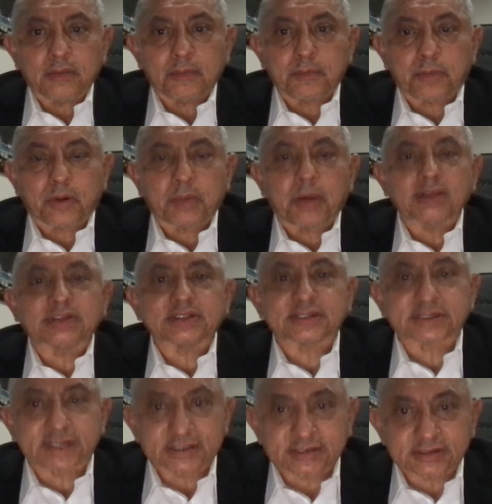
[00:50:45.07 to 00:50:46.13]
pretty much a
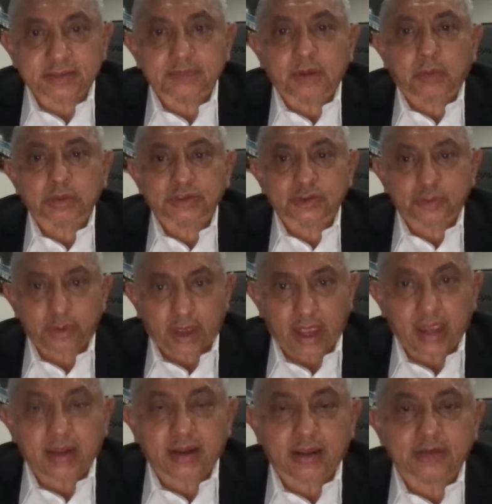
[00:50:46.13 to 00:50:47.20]
system that was
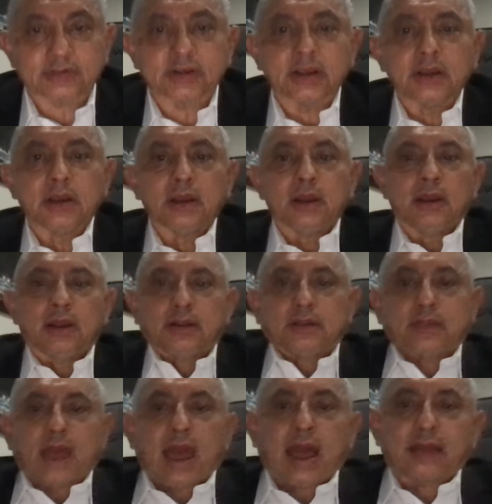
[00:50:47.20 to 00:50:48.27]
created
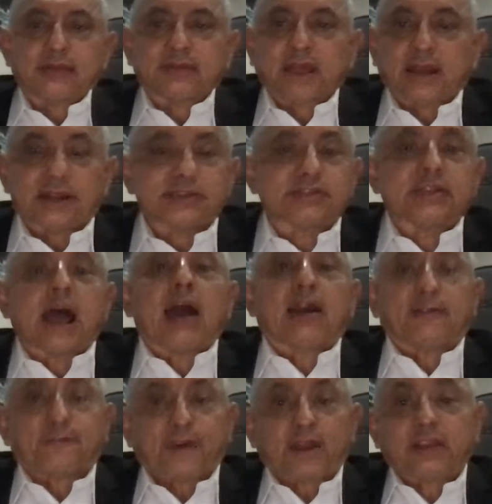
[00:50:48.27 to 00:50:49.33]
that is not
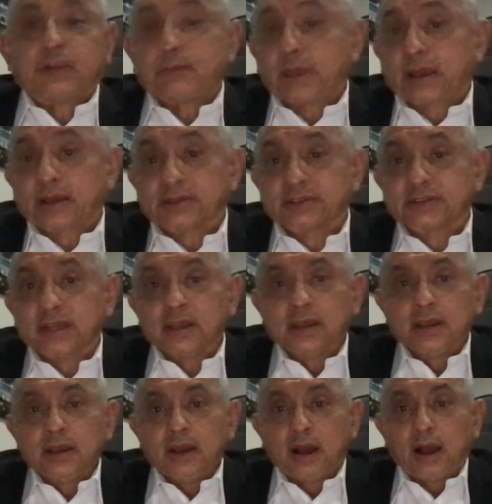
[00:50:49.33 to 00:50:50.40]
effective because
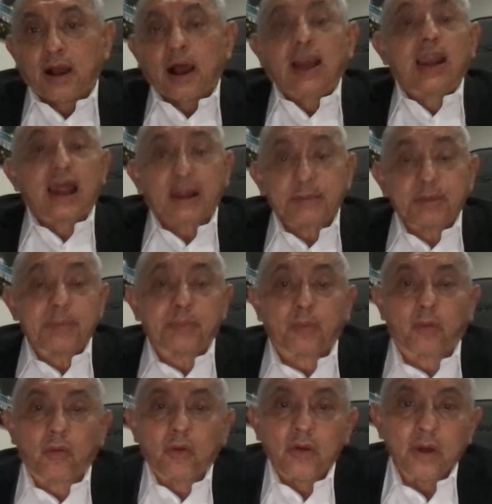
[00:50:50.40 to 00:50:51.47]
a lot of
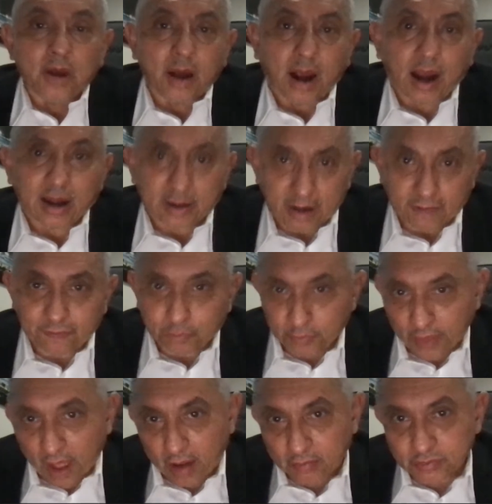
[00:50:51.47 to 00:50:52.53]
people are left
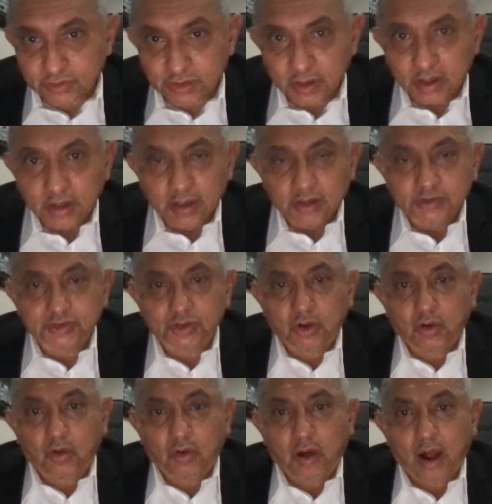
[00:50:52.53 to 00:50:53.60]
without.
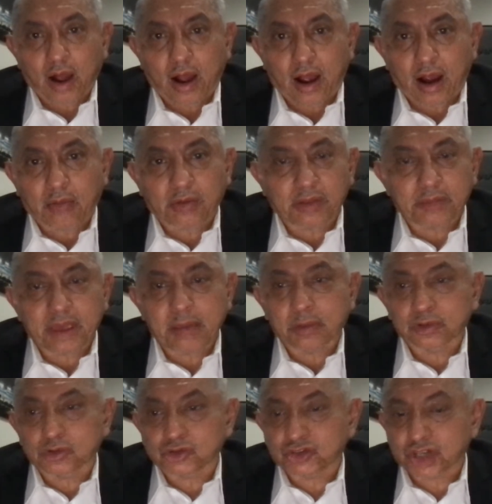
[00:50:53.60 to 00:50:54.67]
So I want to be able
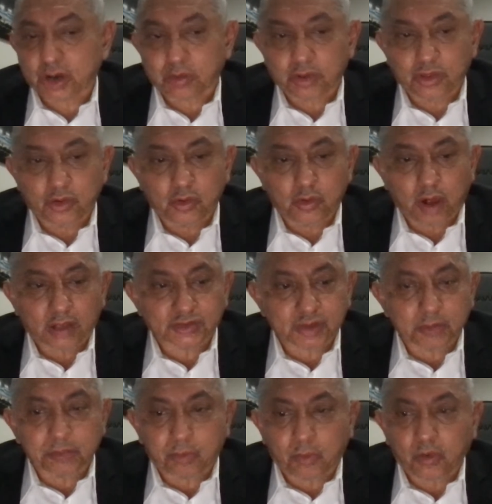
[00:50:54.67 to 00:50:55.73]
to share with you at
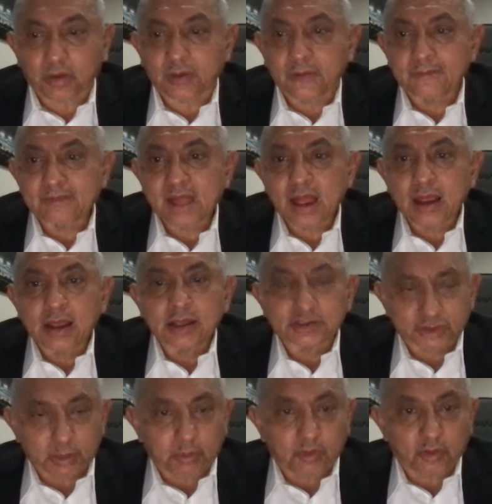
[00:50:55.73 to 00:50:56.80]
some point
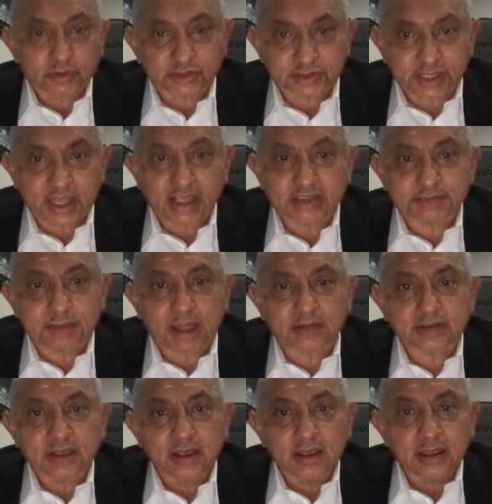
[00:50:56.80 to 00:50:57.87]
some of those things.
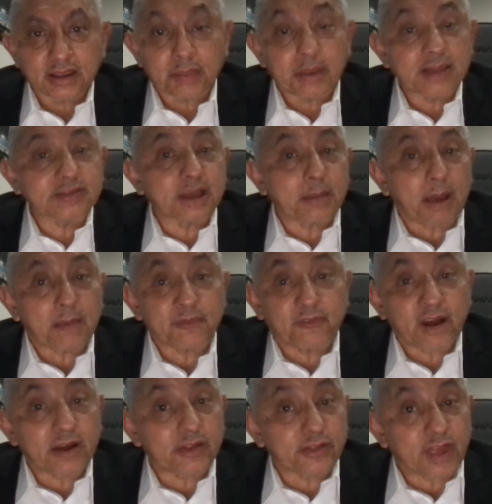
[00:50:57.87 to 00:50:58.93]
But in the meantime, I'm
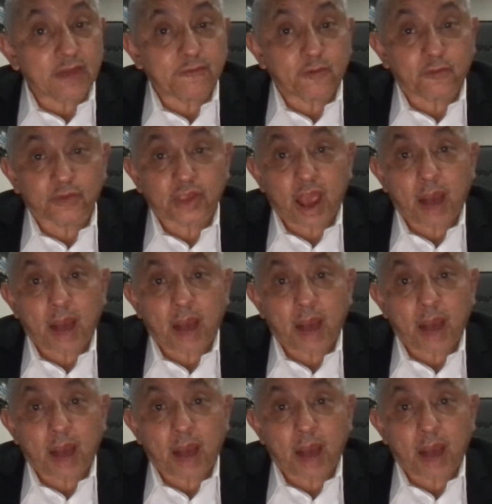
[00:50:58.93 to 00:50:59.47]
very thankful for the